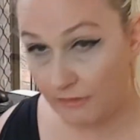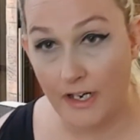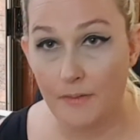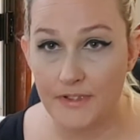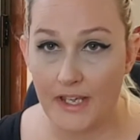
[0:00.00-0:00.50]

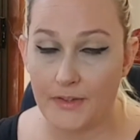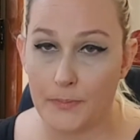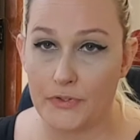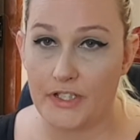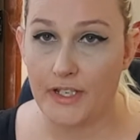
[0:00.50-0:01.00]
grabbed at the
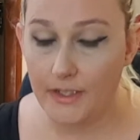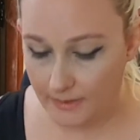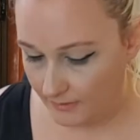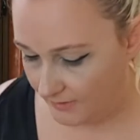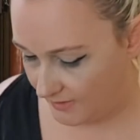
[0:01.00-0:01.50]
boutique,
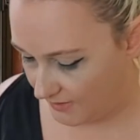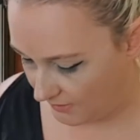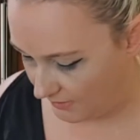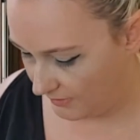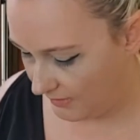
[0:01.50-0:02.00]

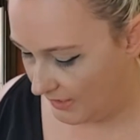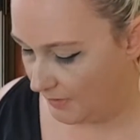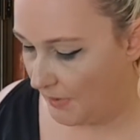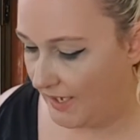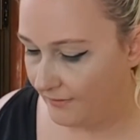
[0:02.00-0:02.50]
so
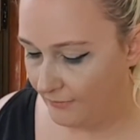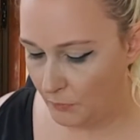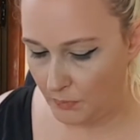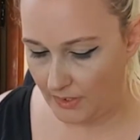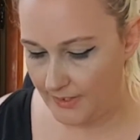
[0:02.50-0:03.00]
paid full
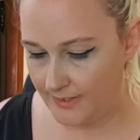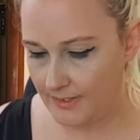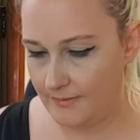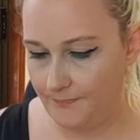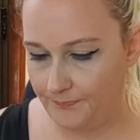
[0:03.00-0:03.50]
price.
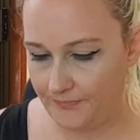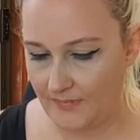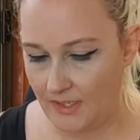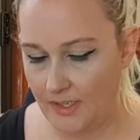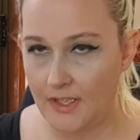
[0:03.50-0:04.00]

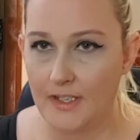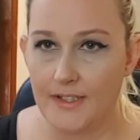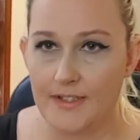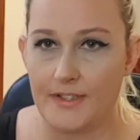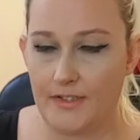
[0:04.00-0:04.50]

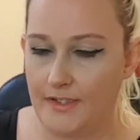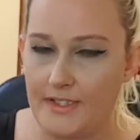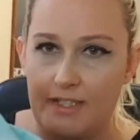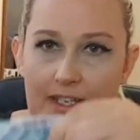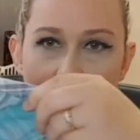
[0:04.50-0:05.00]
So
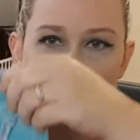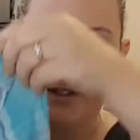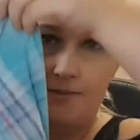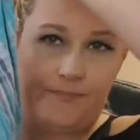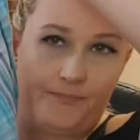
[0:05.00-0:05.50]
this
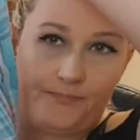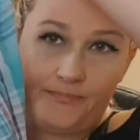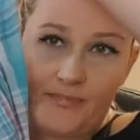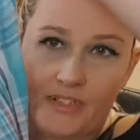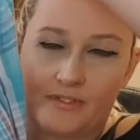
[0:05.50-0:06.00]
here,
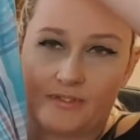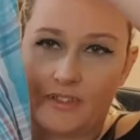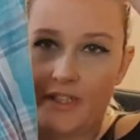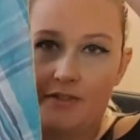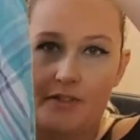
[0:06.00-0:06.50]
I'm
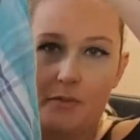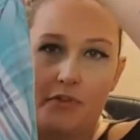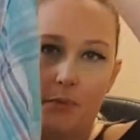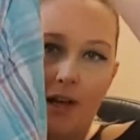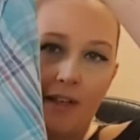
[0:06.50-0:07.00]
gonna have to
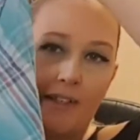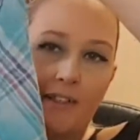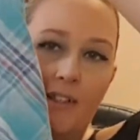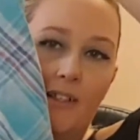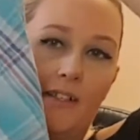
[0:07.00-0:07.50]
move back.
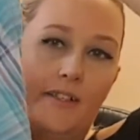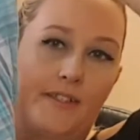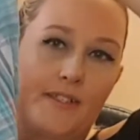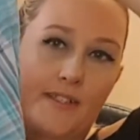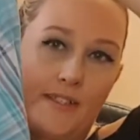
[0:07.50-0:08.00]

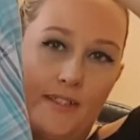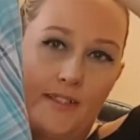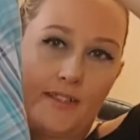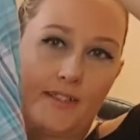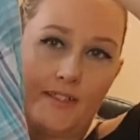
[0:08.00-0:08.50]
This
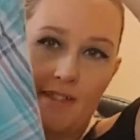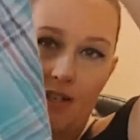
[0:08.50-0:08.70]
is